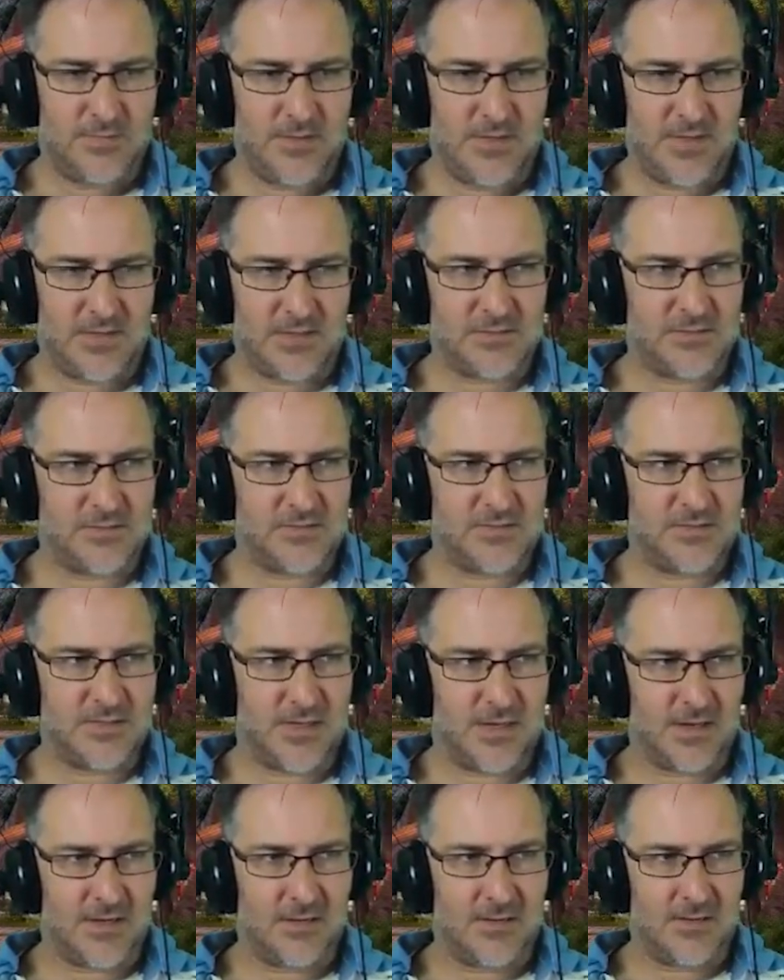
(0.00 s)
be actually
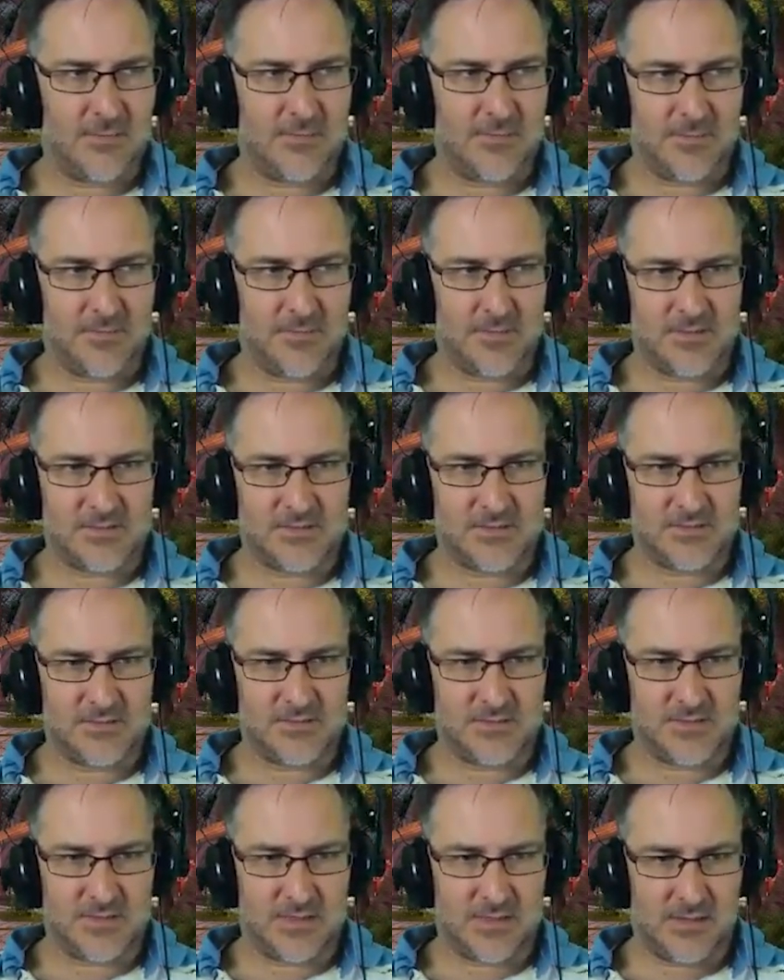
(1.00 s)
stunning them. I'm going to start
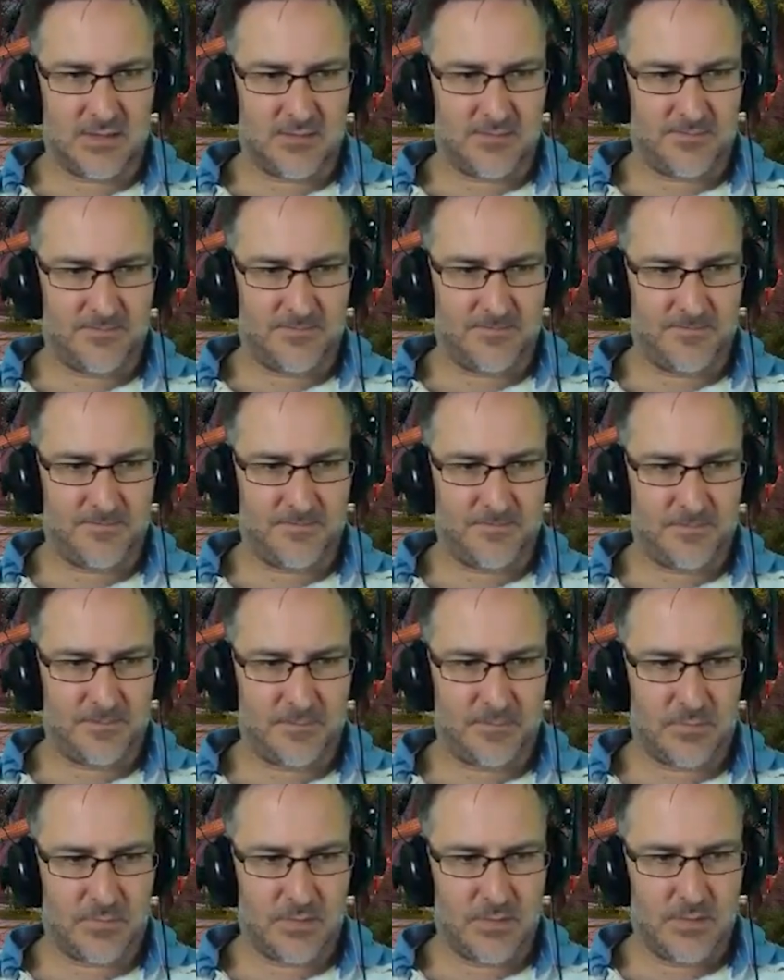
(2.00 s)
stunning them.
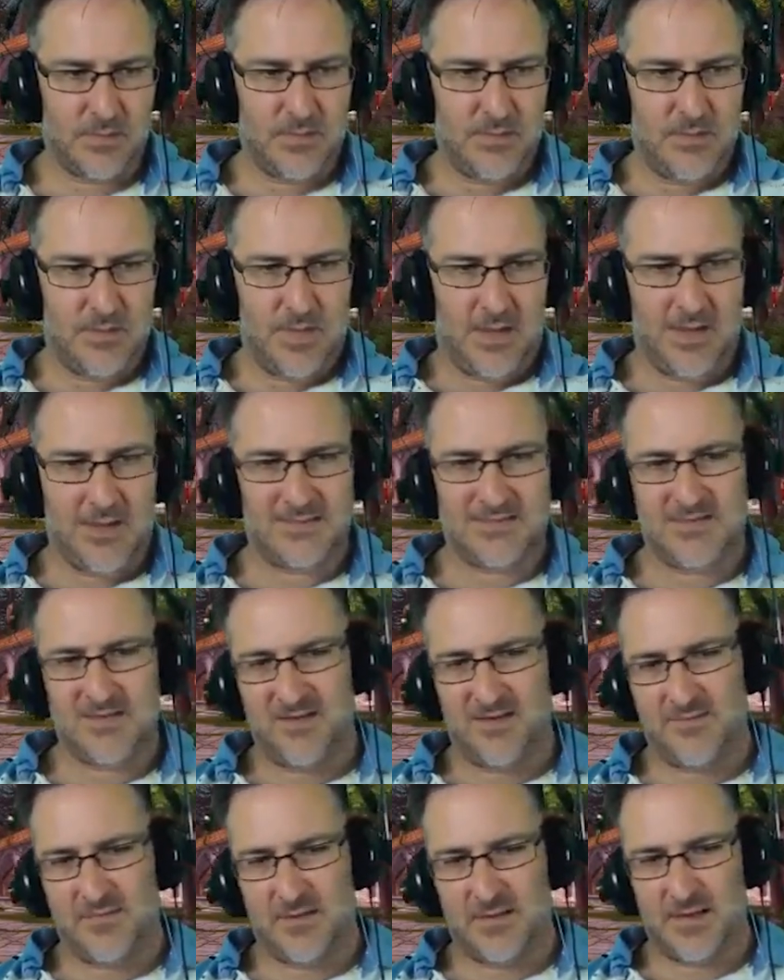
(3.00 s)
I still
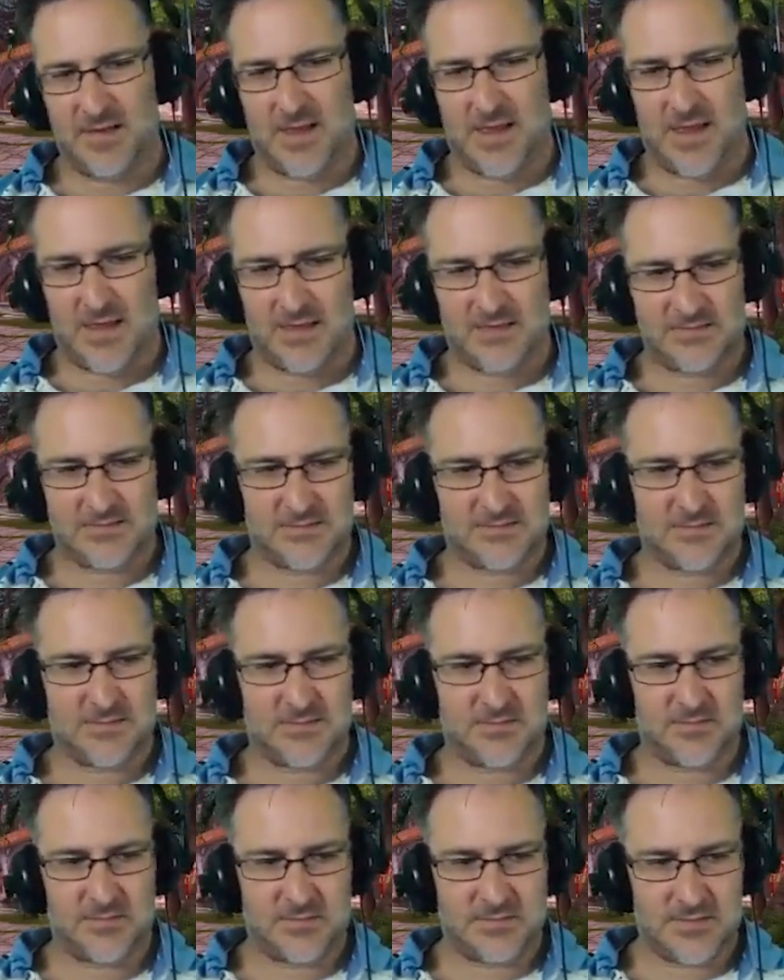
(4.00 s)
have a lay hand,
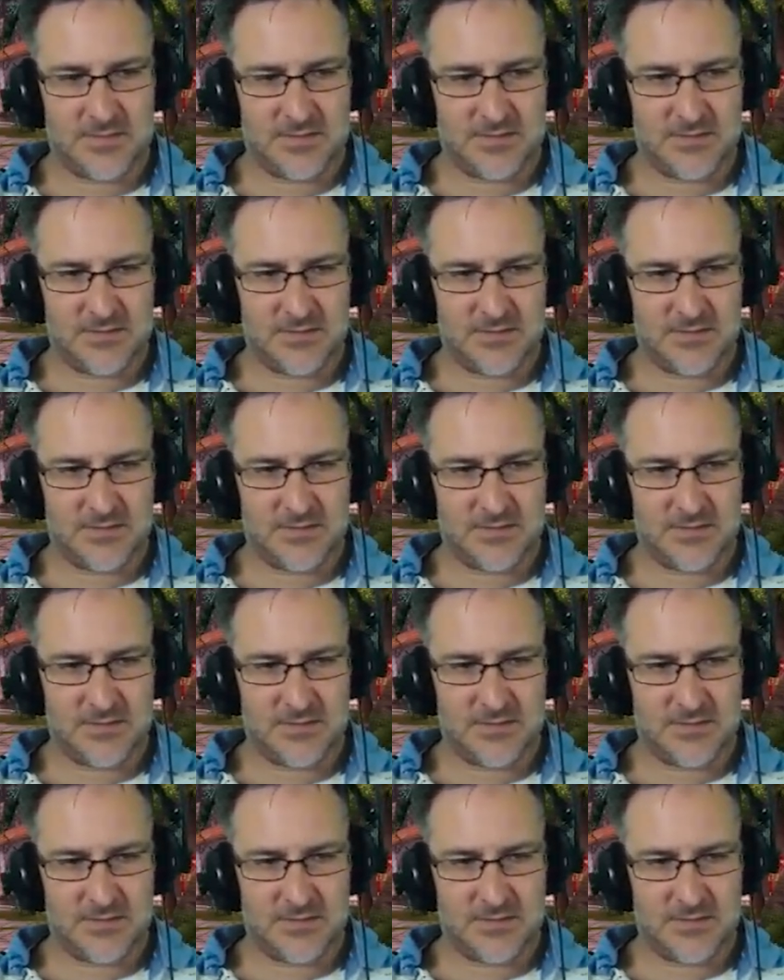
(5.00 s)
so it's not